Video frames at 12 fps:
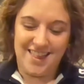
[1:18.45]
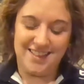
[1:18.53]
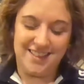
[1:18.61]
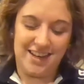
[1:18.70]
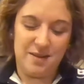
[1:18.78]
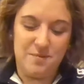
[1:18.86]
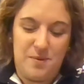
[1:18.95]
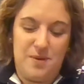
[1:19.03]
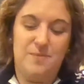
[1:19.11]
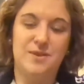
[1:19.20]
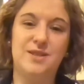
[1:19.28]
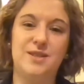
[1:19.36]
The second
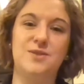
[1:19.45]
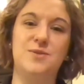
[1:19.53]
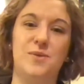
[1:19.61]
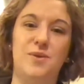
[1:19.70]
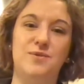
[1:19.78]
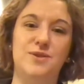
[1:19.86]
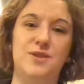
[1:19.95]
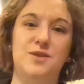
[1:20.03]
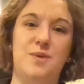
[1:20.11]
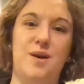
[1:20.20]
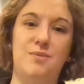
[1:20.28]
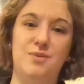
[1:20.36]
point was control versus
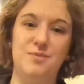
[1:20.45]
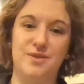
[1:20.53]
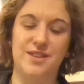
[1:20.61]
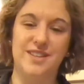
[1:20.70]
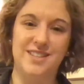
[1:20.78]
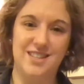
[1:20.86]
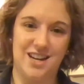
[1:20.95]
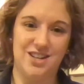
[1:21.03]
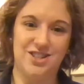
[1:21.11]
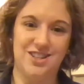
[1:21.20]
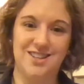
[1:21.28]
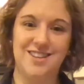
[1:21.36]
problem
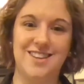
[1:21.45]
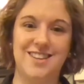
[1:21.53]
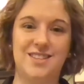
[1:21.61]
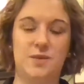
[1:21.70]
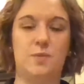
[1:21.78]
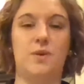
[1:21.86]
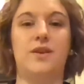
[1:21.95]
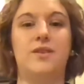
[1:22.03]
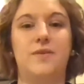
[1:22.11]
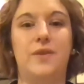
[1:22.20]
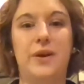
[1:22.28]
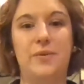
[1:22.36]
orientation. This
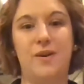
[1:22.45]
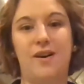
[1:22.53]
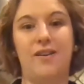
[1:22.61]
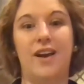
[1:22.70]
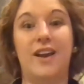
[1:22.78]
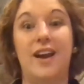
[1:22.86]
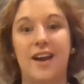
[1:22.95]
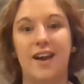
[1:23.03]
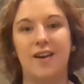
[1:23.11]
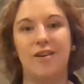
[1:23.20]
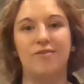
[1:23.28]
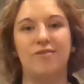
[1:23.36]
works very well, and I
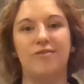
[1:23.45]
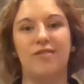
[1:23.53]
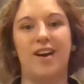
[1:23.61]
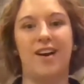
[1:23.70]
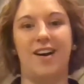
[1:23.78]
have